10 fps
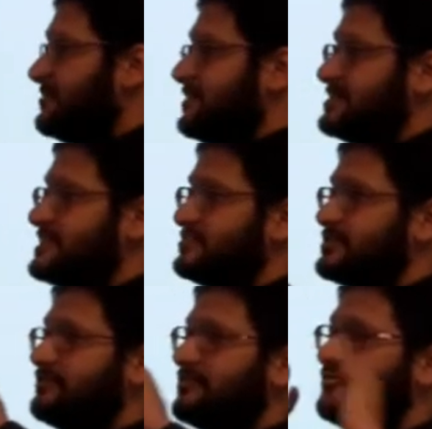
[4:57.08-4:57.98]
some
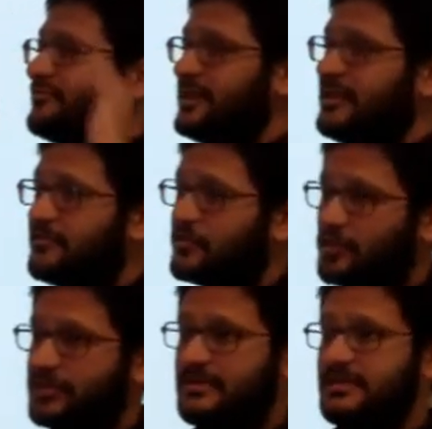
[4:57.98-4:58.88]
sort of a
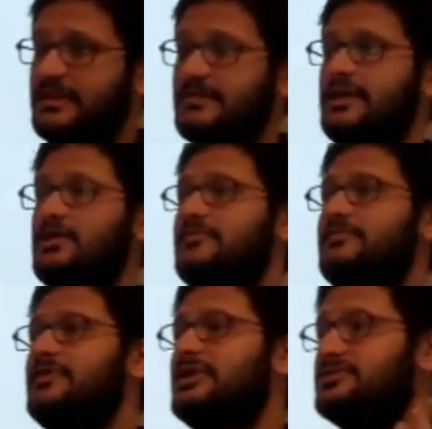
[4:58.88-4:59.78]
free-floating thing. Think
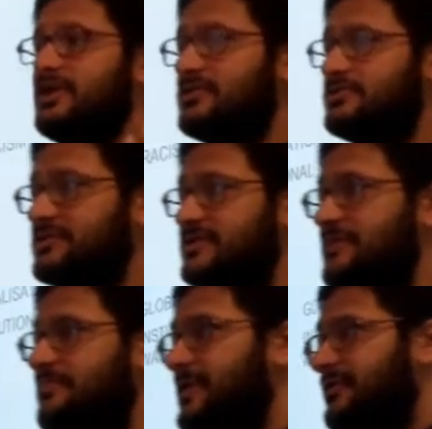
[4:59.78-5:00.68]
of Arun
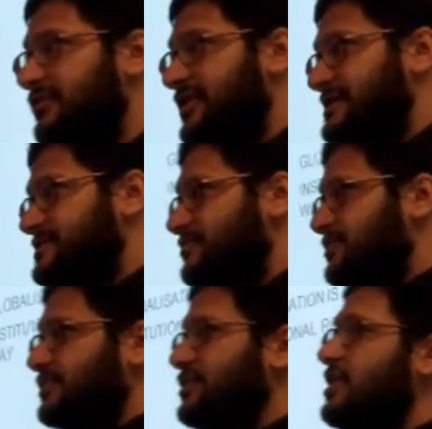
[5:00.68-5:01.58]
Baldwin's
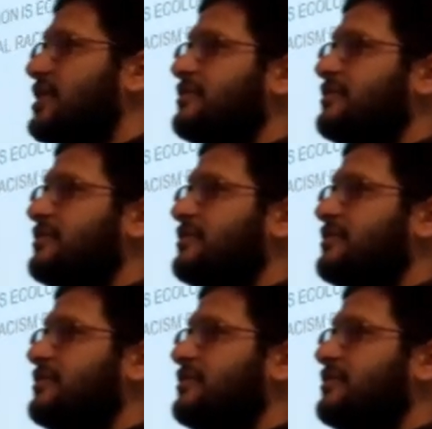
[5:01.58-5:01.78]
work,